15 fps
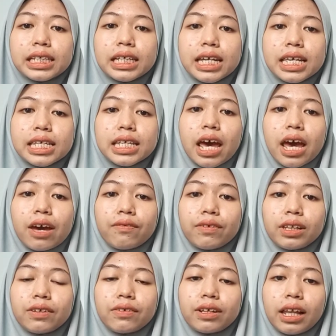is
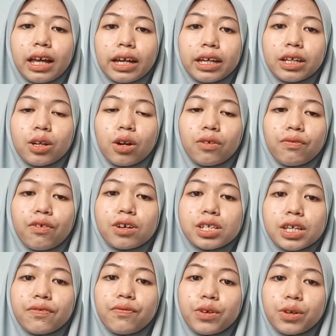heavily reliant on
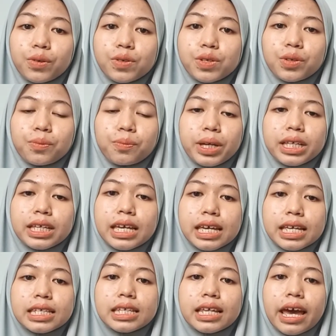fossil fuels to meet
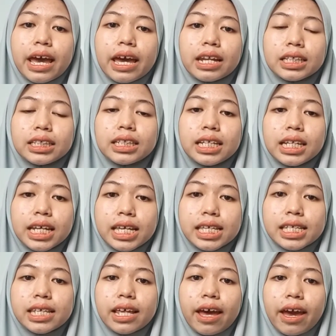its energy
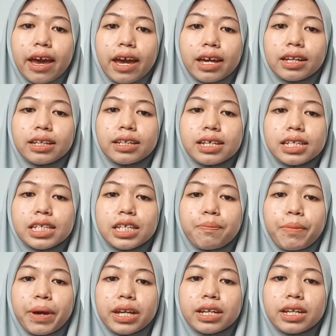needs, and this
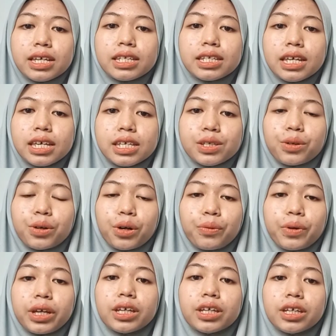dependence is
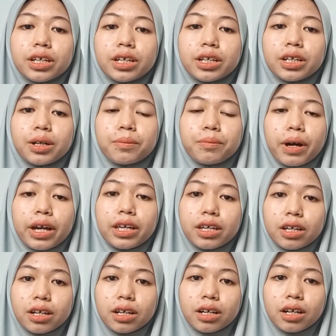growing year by
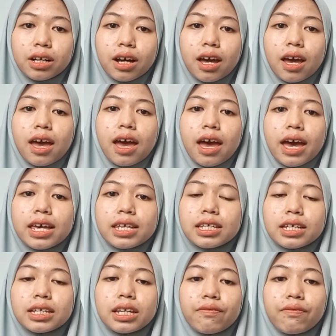year. As
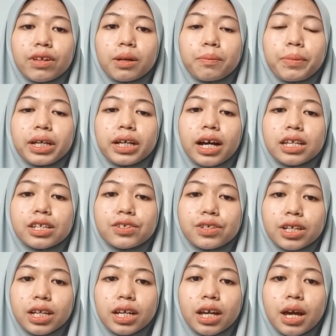a developing
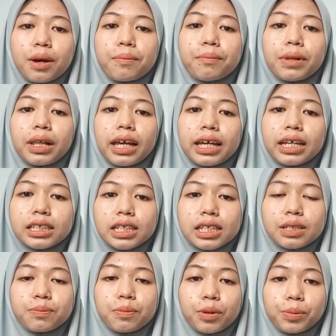country,
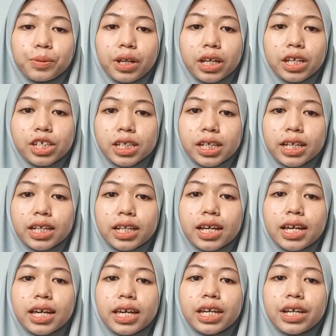Malaysia's population
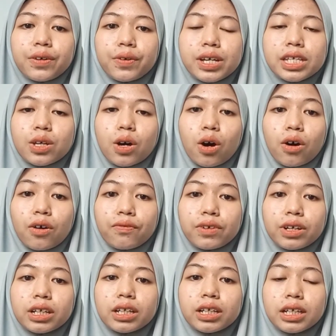increased
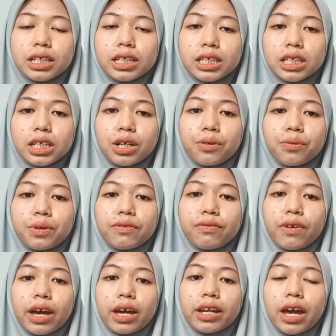over the year with
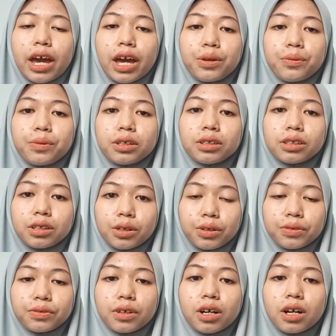an annual
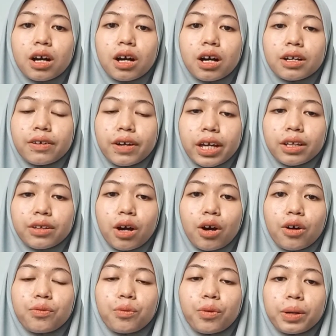growth rate
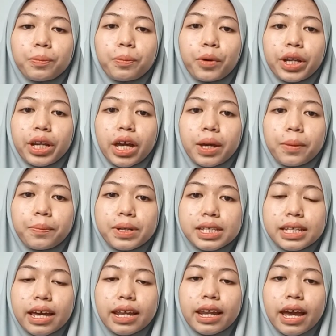of 1.8%,
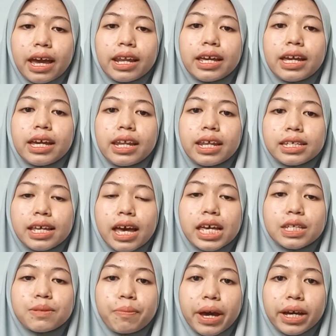and it is
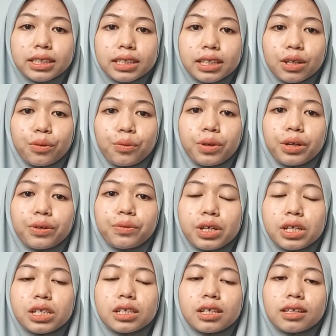expected will
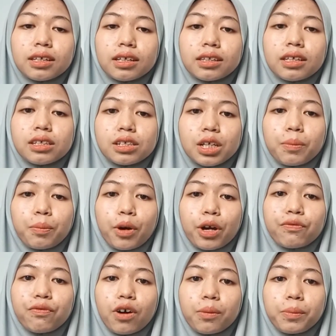reach
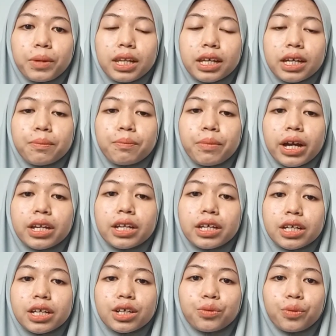33.4 million by the
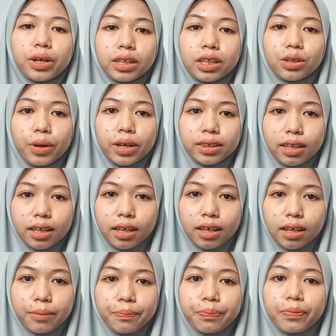year 2020
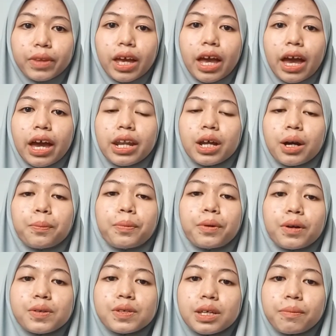and
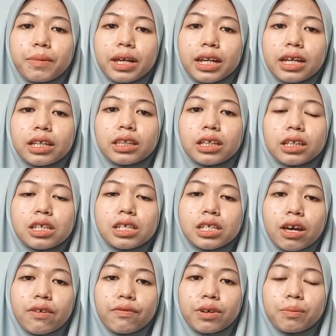approximately
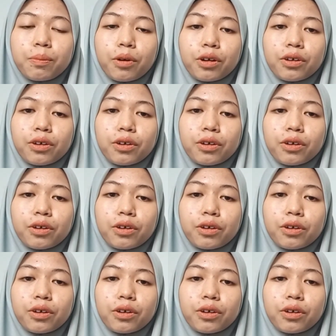37.4